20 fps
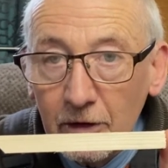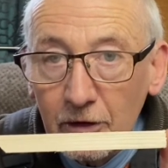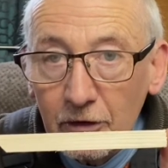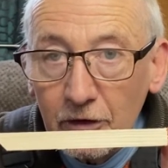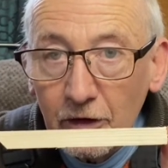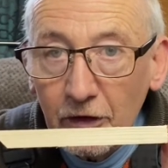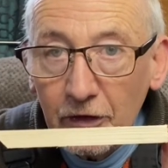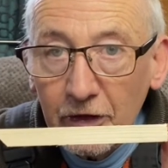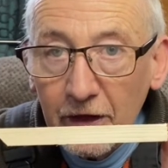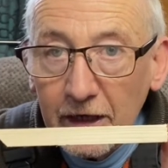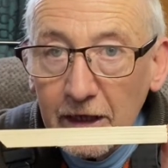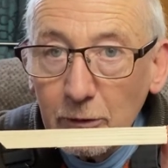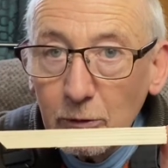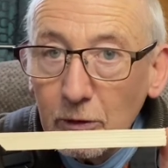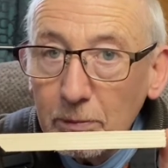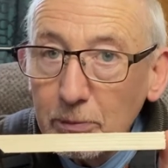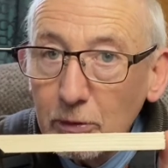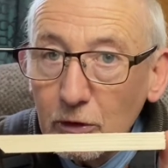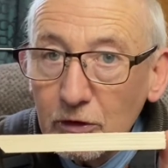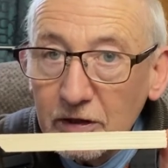that they were
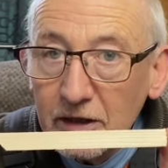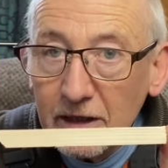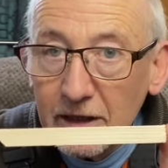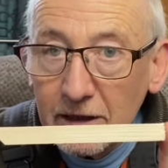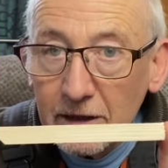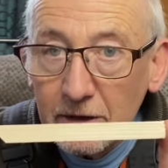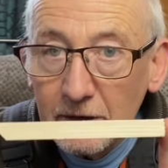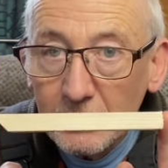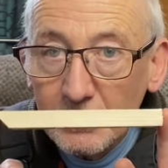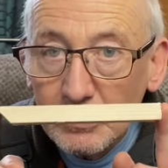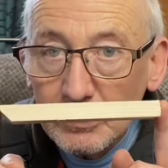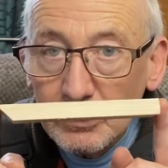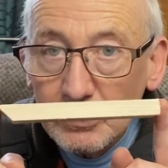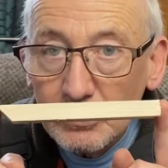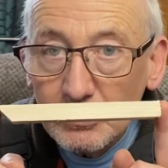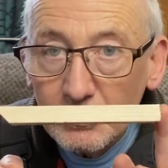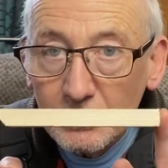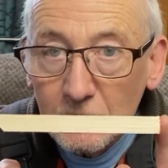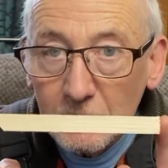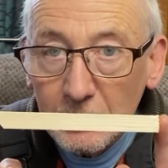put in
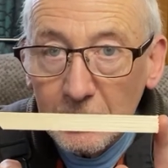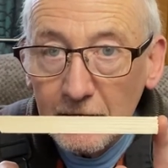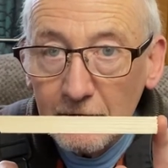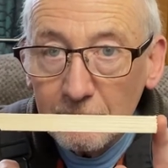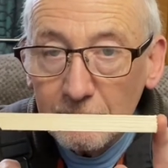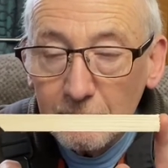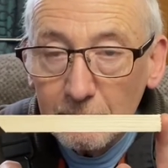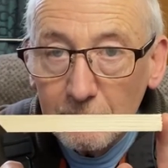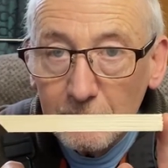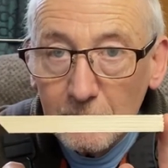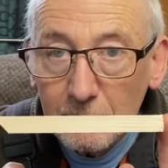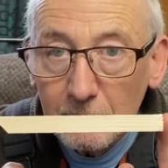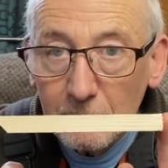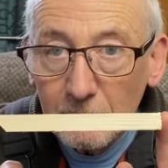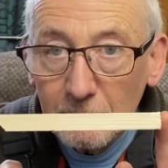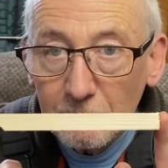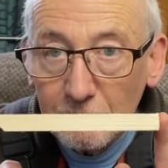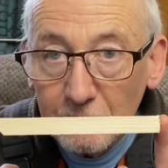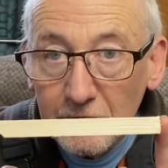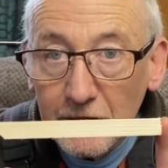to give
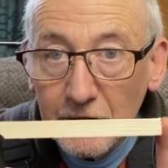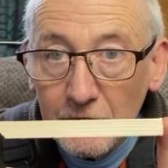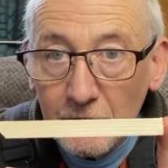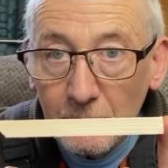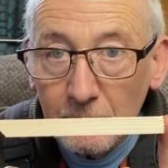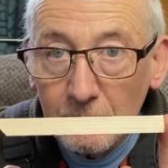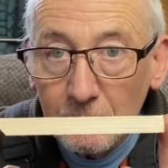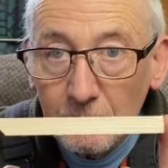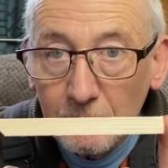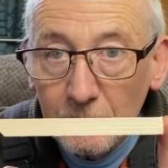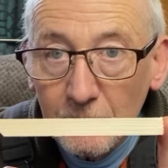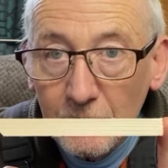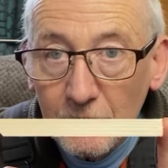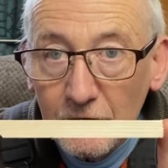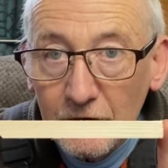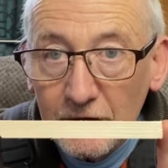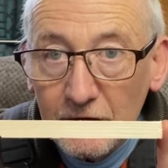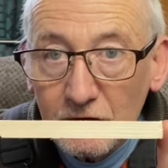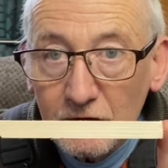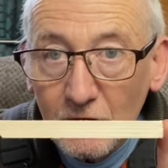Freedom
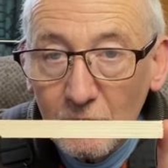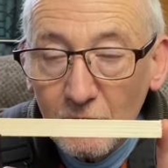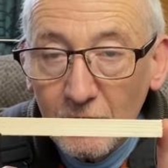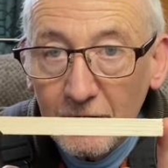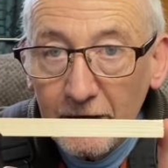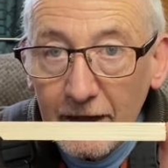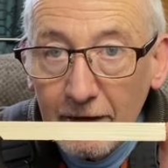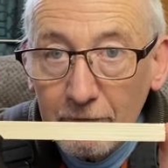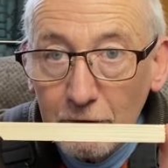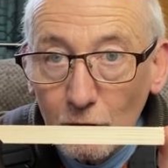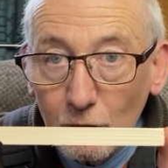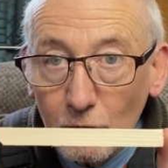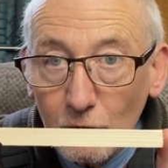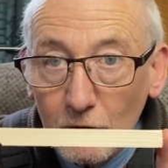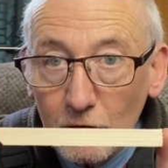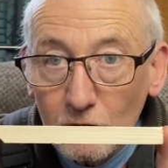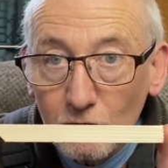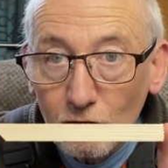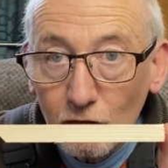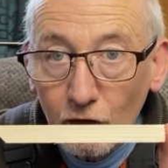this
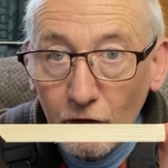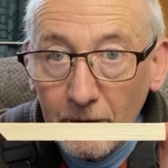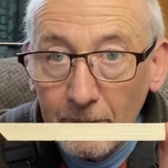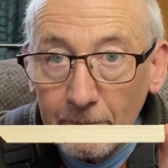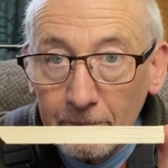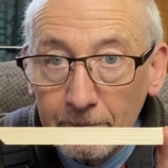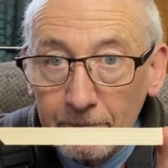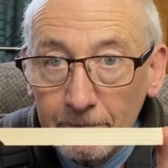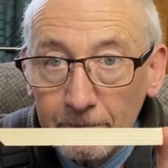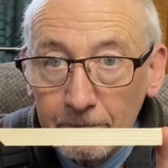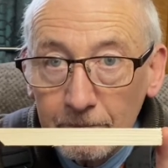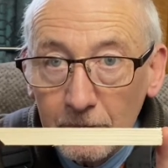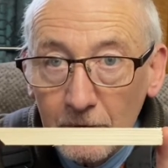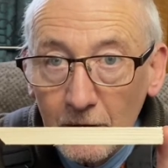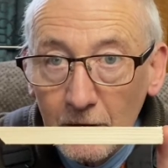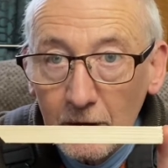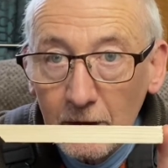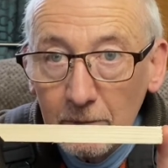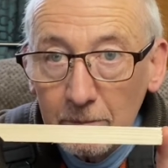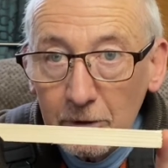level trim,
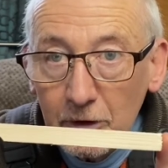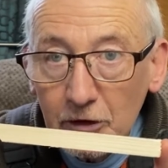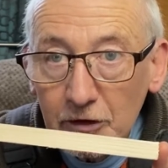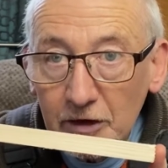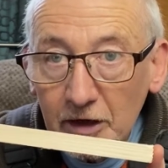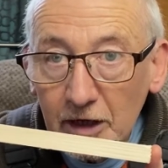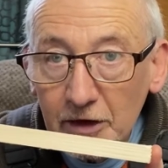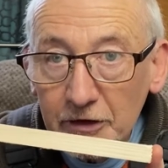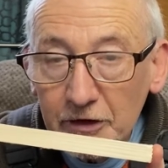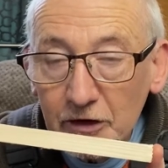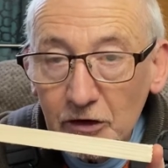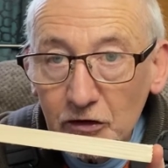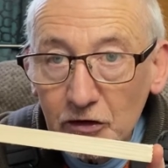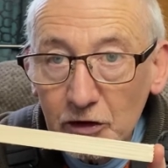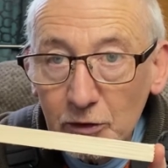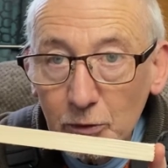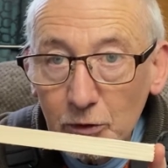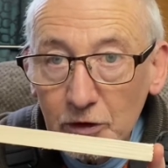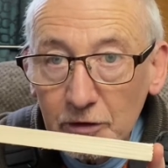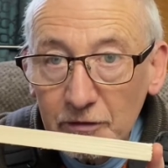because I think she
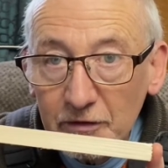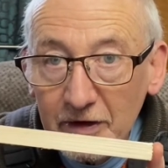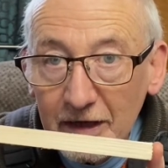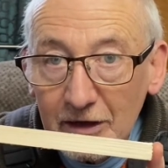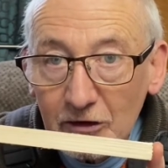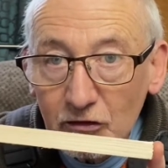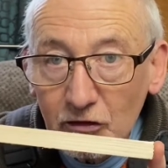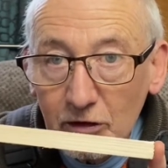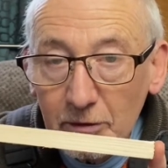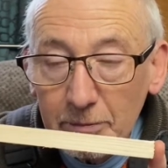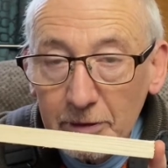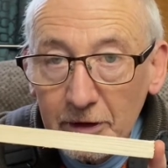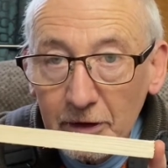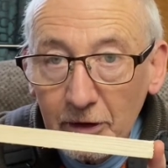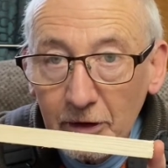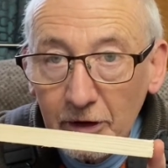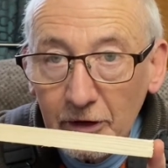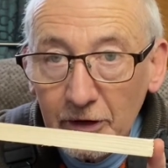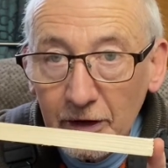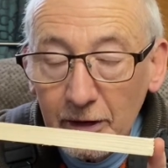would have naturally been
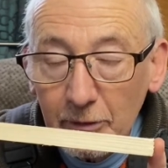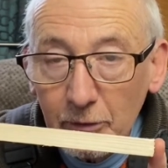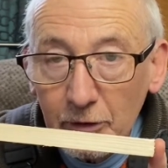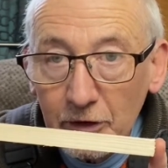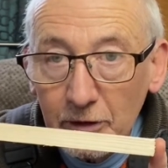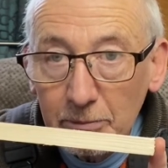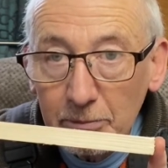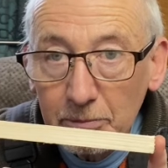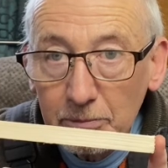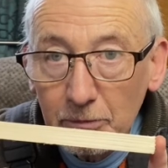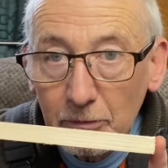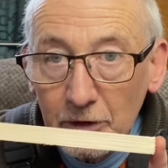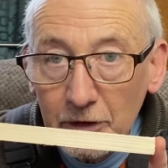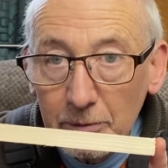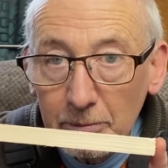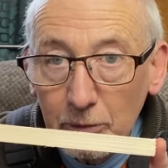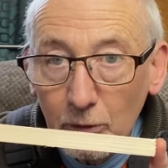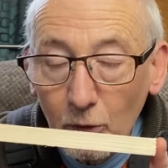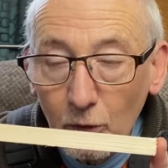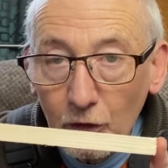like that when they
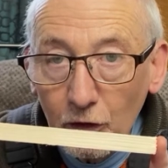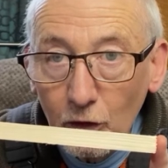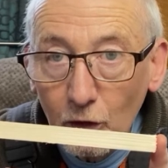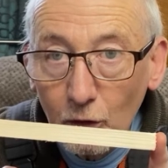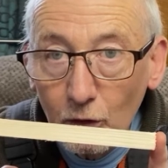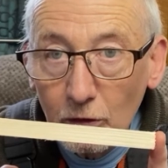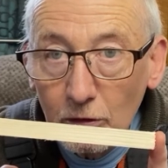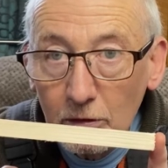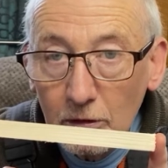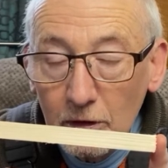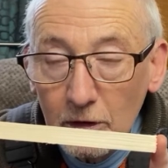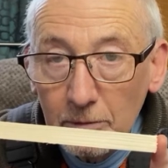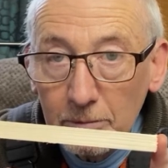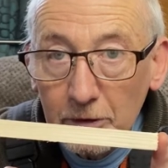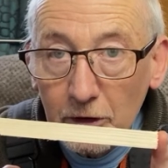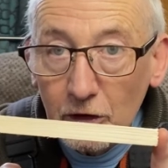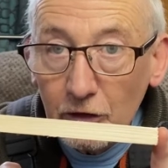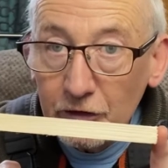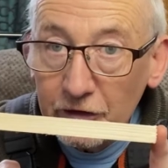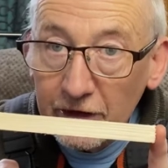bought the hull,
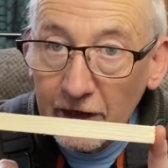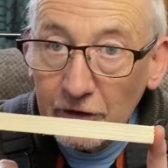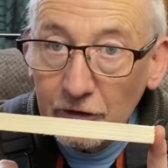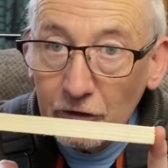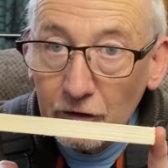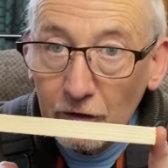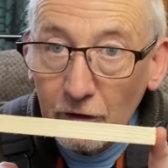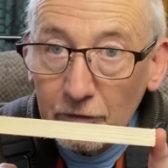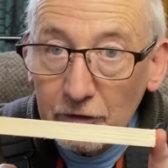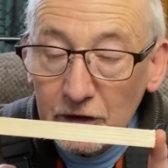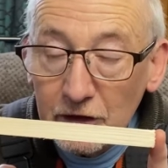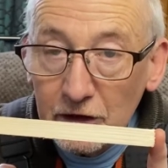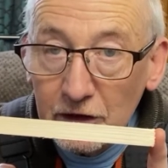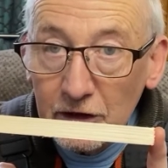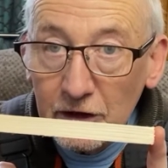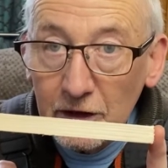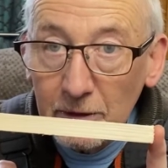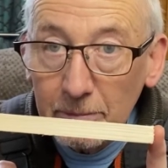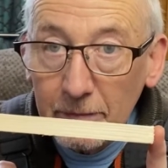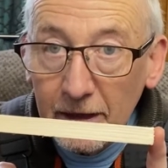because the engine obviously is
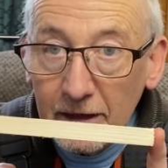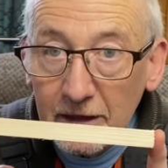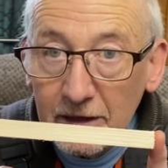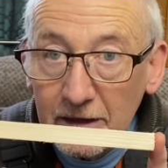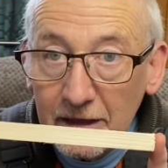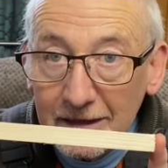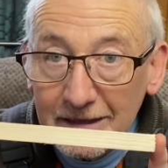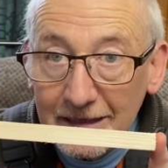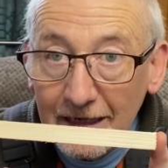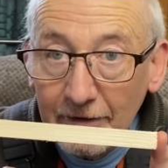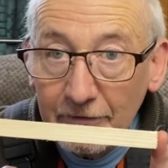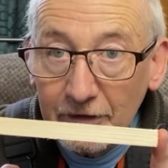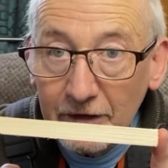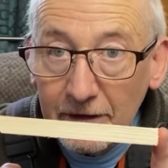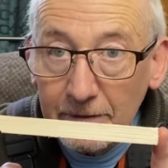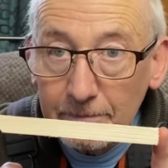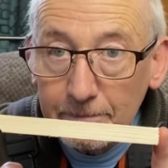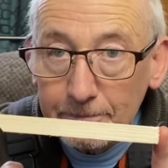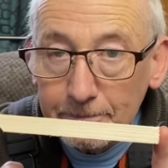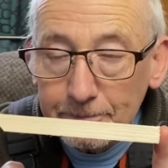in the back and that's heavy,